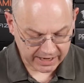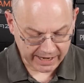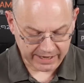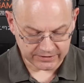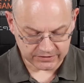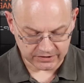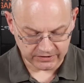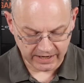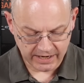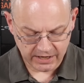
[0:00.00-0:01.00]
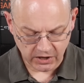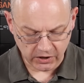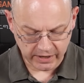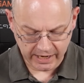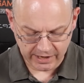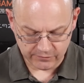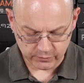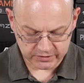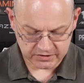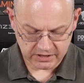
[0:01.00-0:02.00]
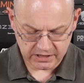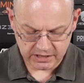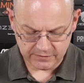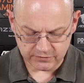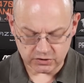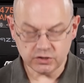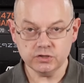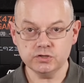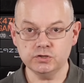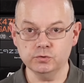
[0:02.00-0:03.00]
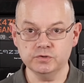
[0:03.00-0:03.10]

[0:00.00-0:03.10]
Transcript: and today I have received 2